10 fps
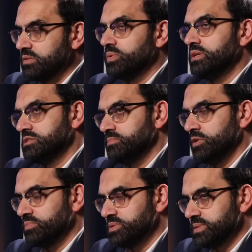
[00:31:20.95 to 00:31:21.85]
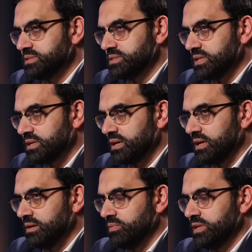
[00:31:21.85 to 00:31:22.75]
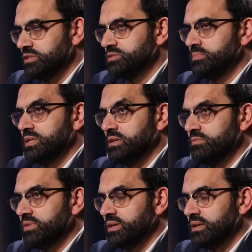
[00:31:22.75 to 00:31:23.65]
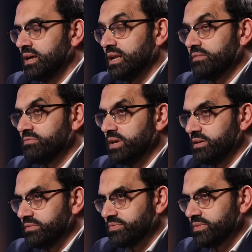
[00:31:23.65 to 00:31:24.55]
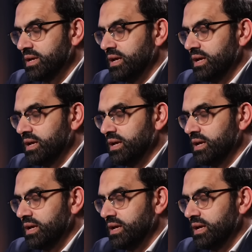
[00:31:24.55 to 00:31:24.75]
that we need to be optimistic and we need to believe in and have faith